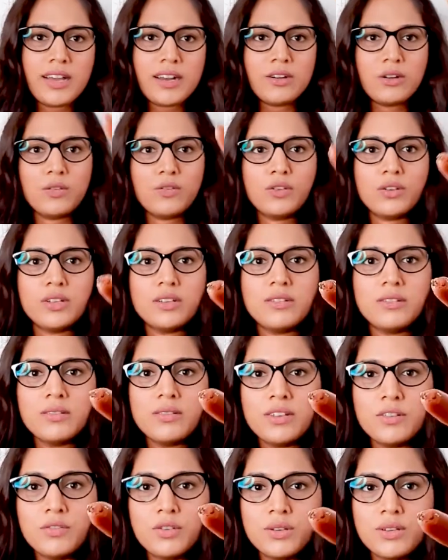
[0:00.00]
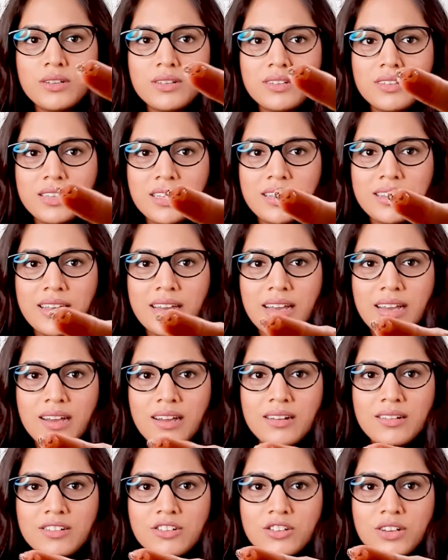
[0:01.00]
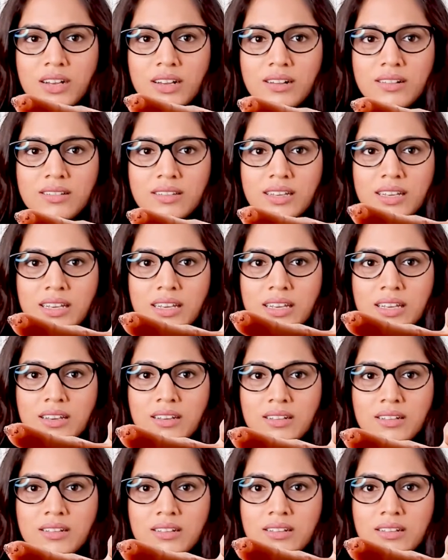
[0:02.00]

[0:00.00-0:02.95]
don't know if you can see that gel thingy.